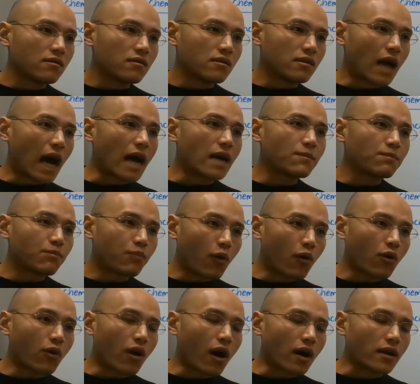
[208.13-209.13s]
That
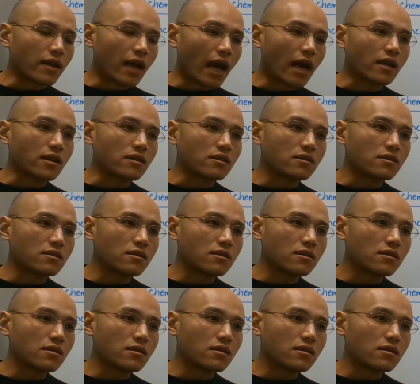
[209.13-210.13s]
boron had
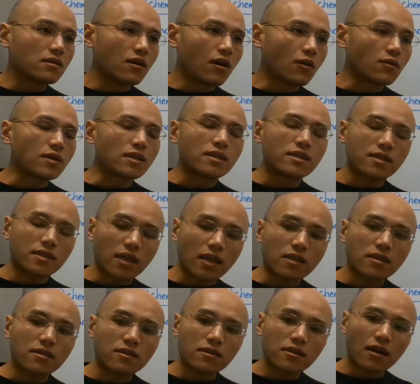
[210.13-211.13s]
only
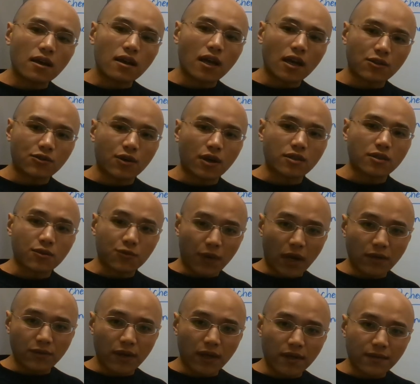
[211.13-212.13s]
six electrons
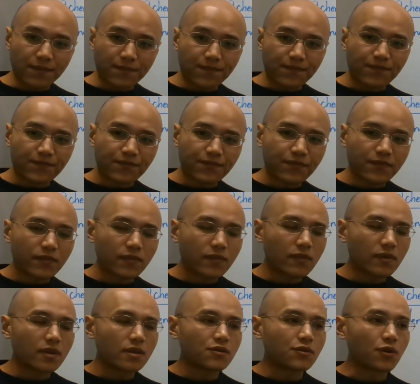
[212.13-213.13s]
around it.
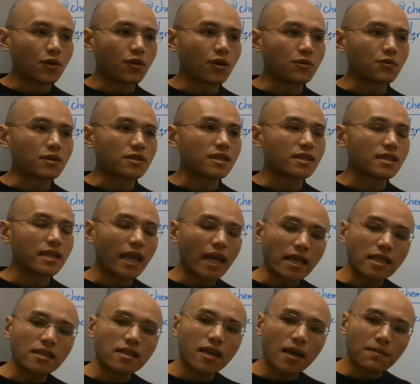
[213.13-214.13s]
So it was an
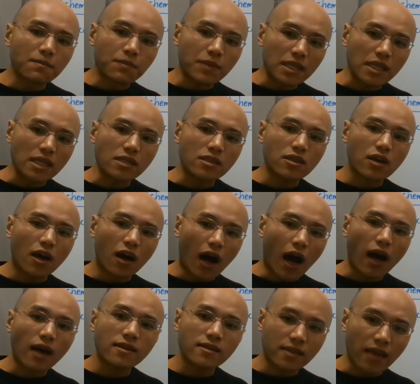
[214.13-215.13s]
incomplete
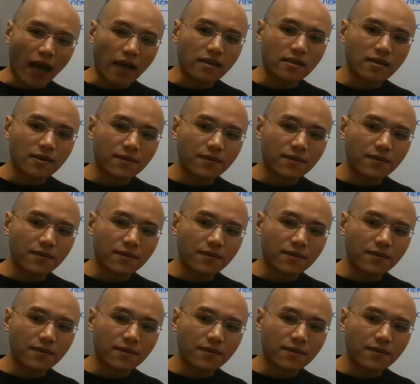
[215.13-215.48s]
octet.